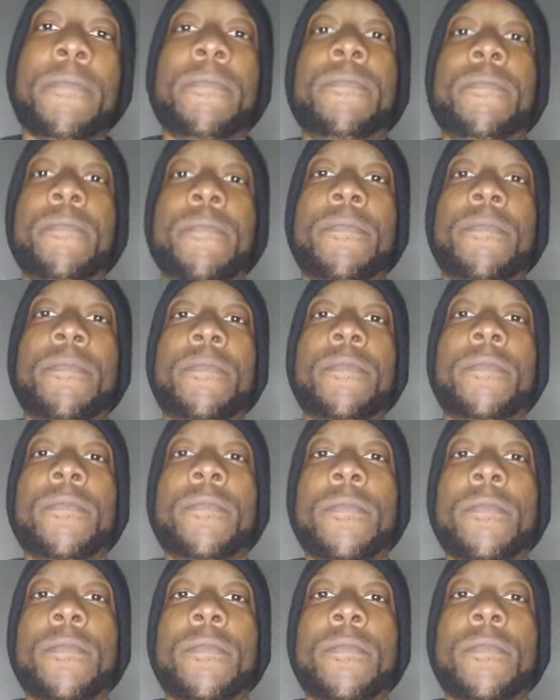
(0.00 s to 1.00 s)
It's up to
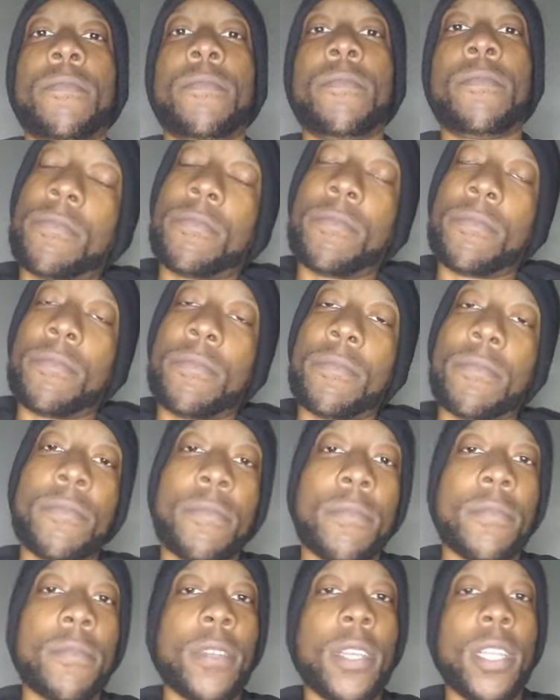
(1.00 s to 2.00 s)
you. Do you want to
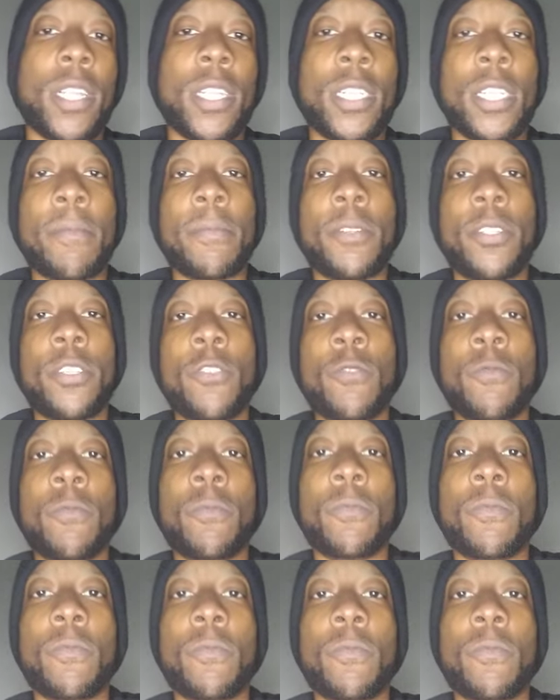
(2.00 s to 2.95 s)
make that decision or not?